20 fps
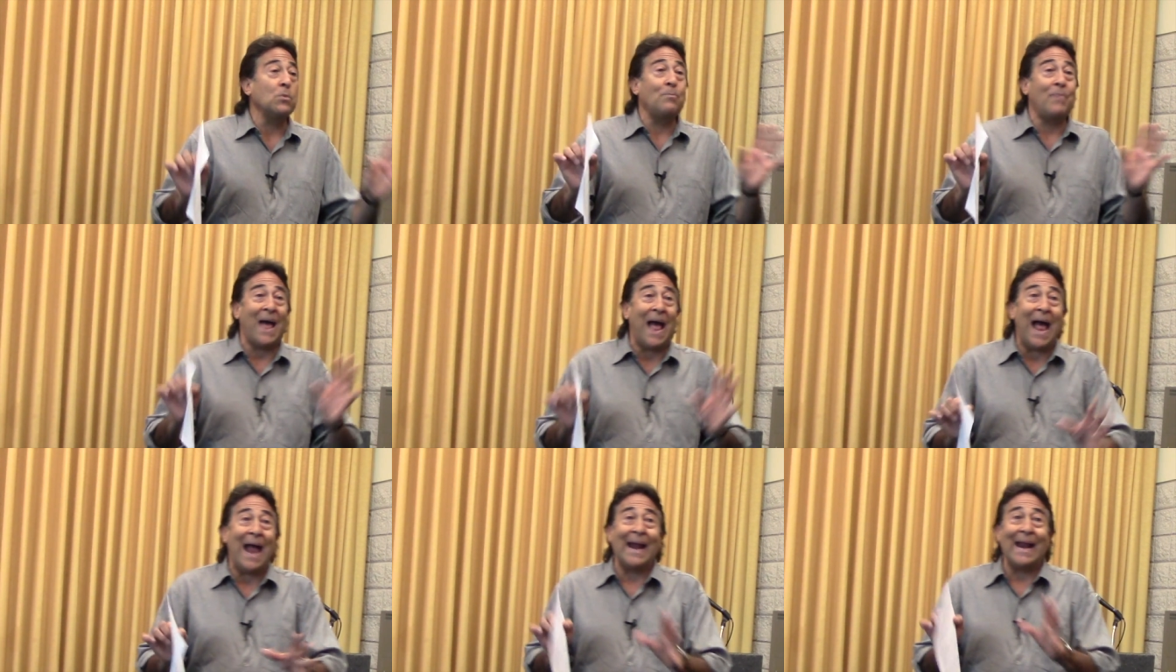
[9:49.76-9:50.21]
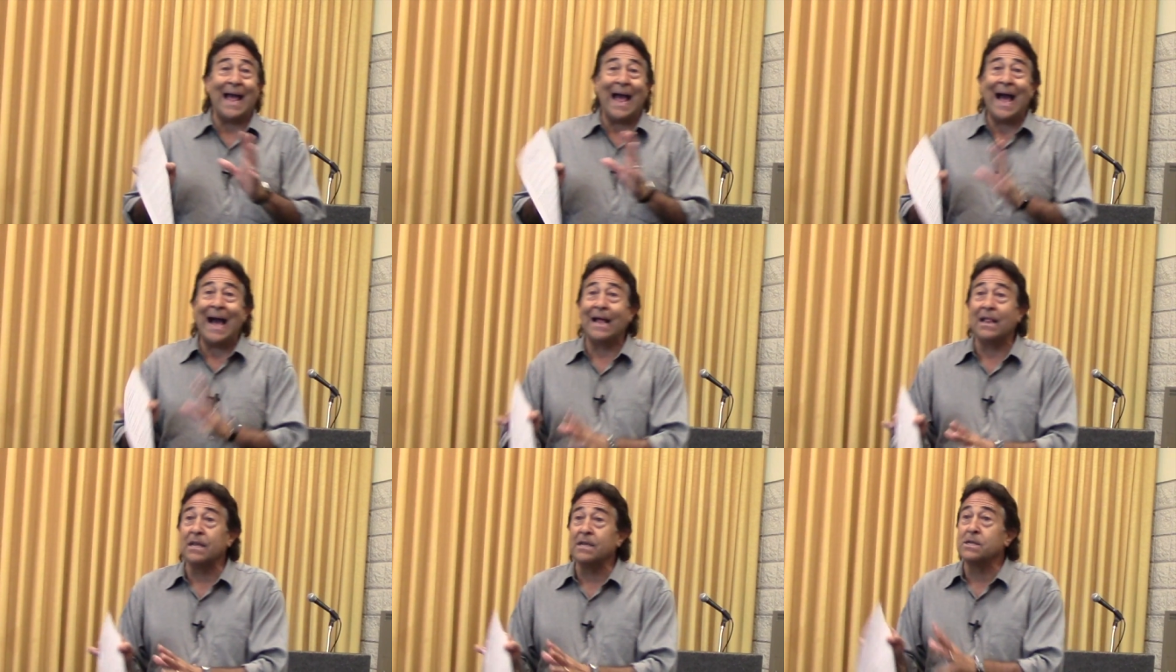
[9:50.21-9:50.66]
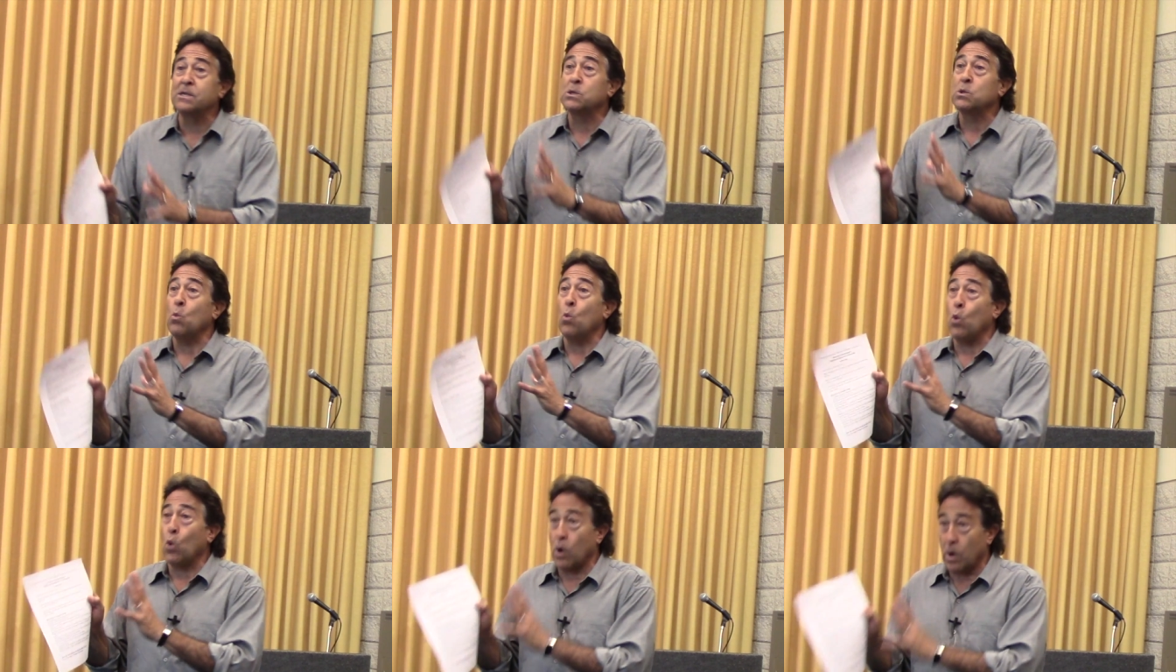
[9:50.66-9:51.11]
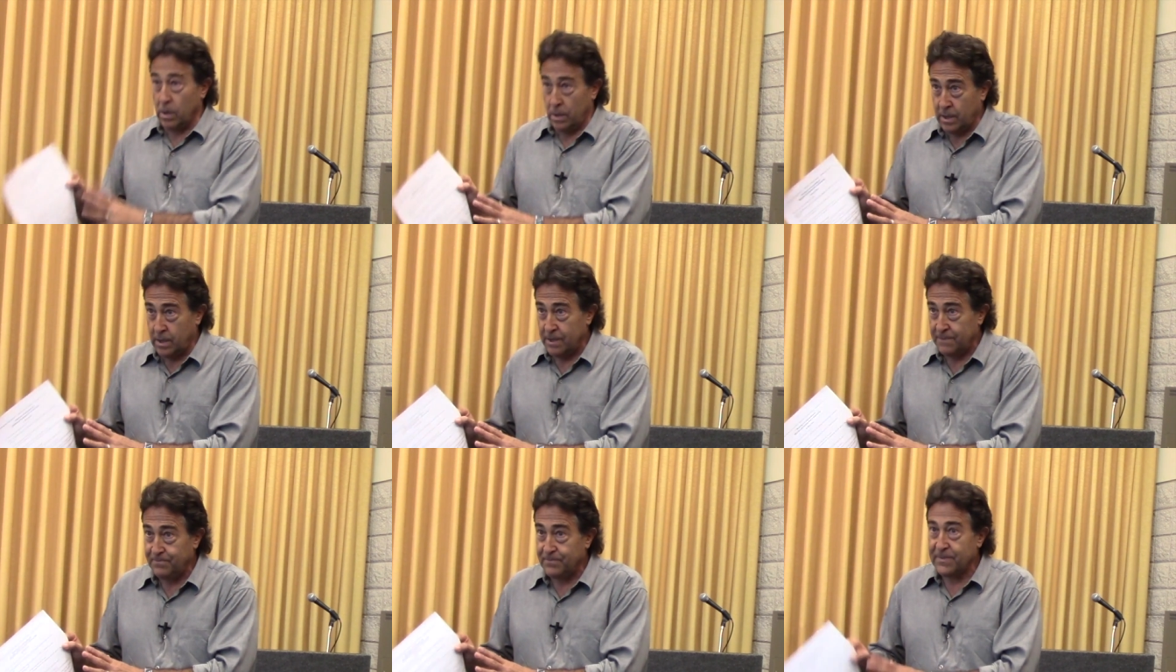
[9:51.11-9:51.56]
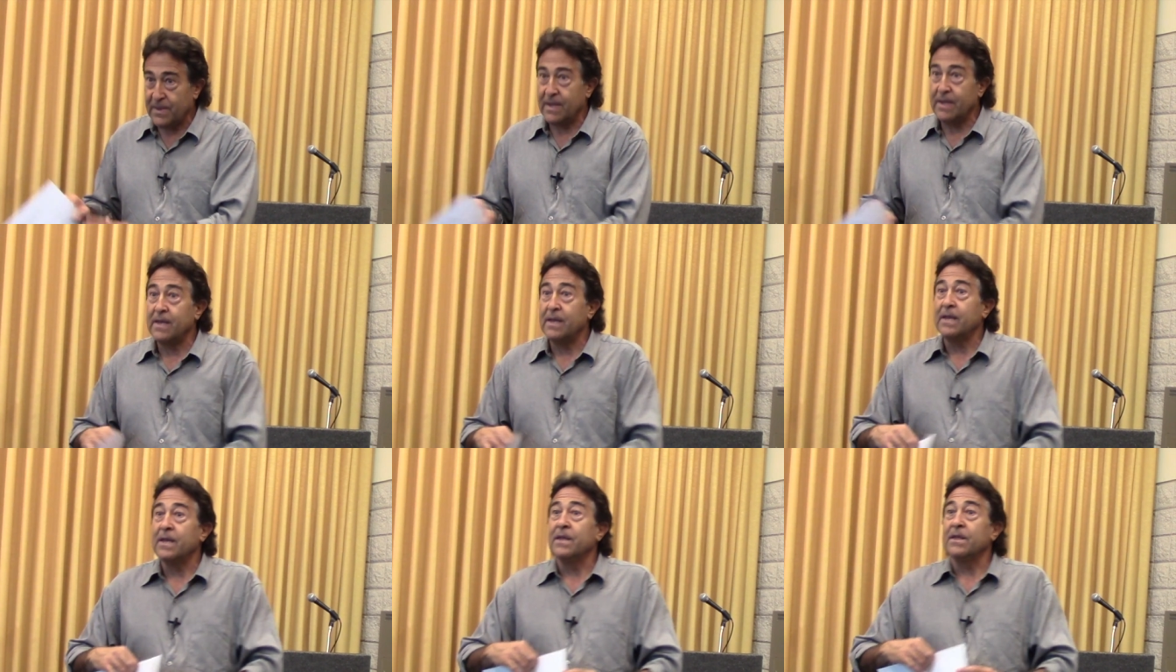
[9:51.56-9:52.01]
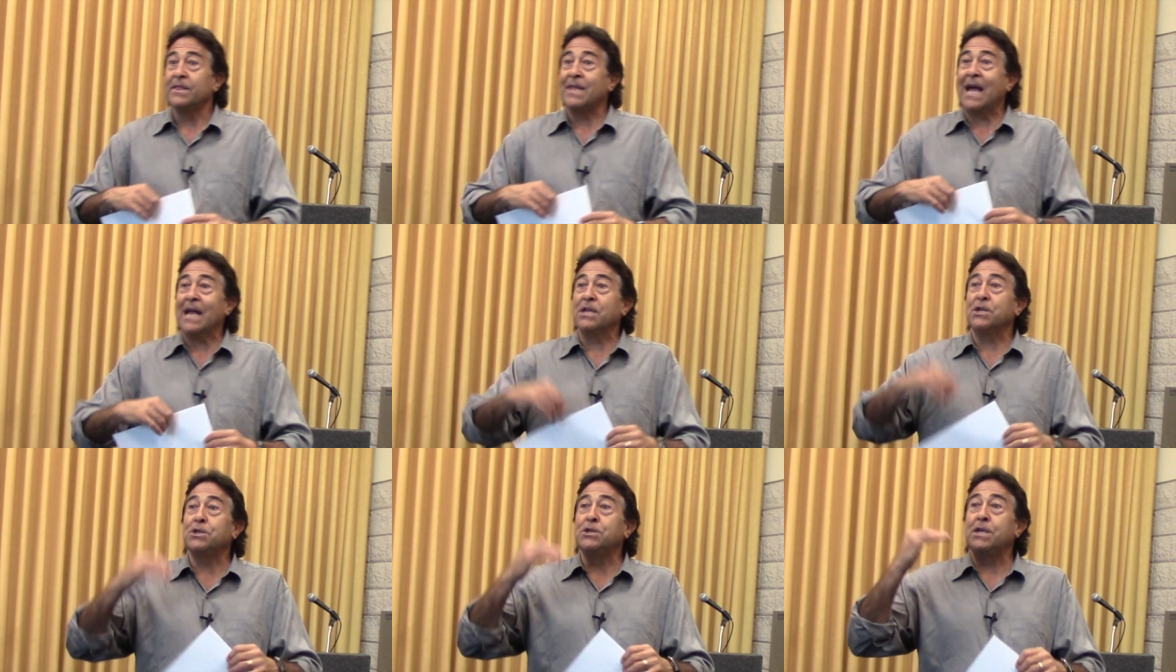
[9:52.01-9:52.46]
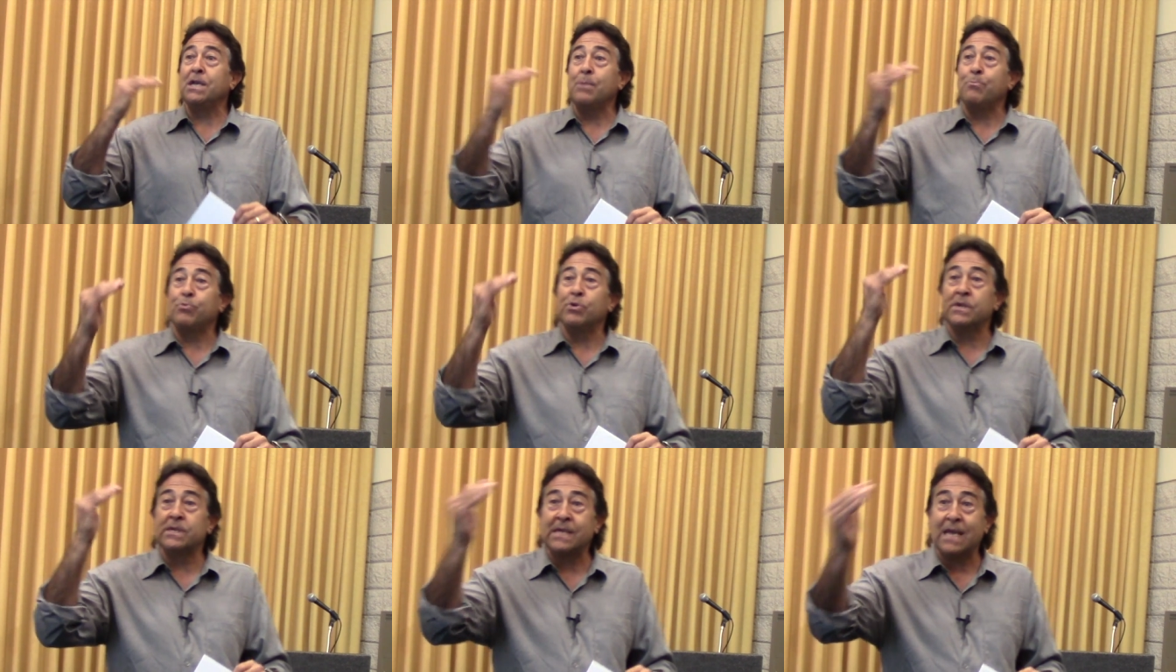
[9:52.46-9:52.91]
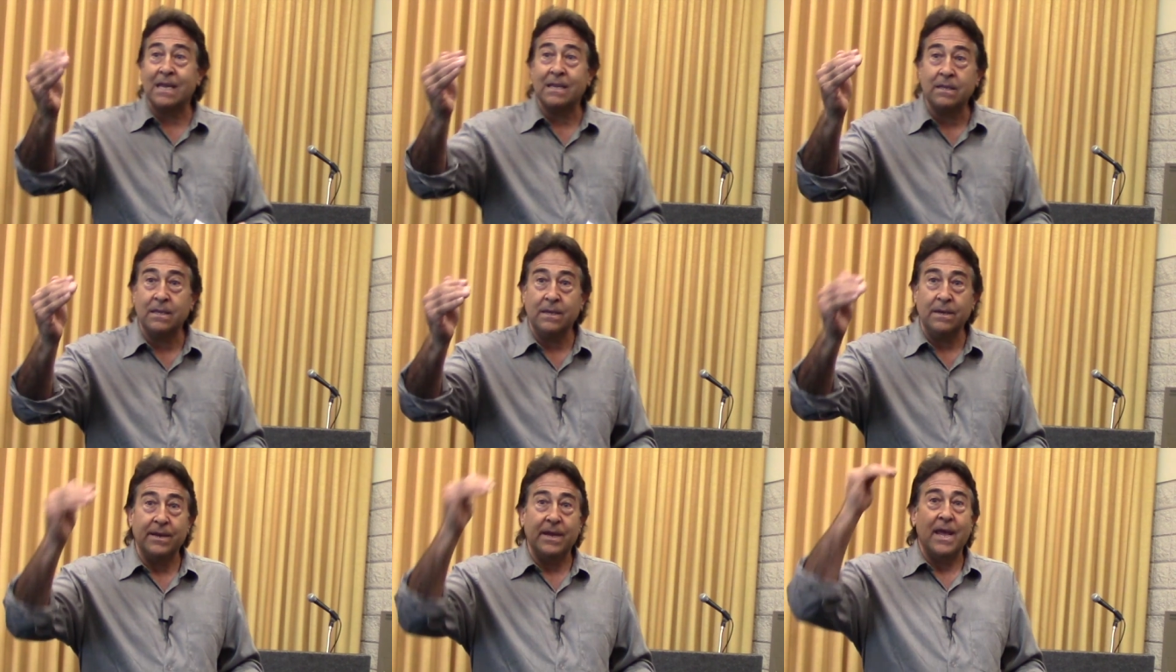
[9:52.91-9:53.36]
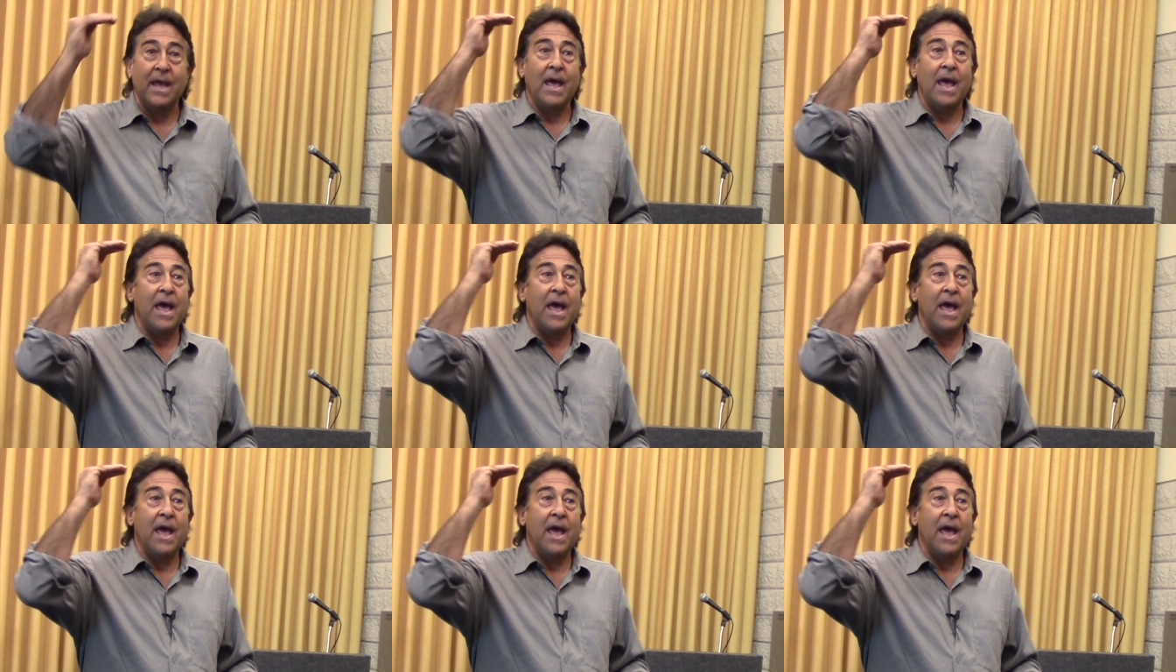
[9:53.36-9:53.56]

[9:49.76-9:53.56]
Pat Allen's work that she presented